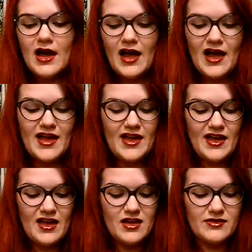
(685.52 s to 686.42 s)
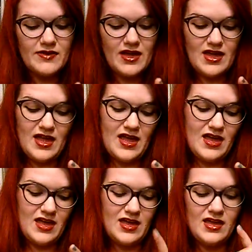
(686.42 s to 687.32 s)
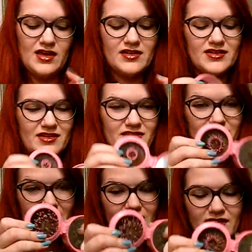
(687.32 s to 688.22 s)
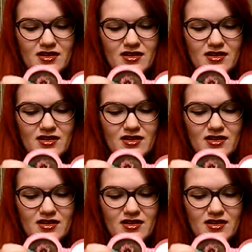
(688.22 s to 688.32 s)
I have it's like,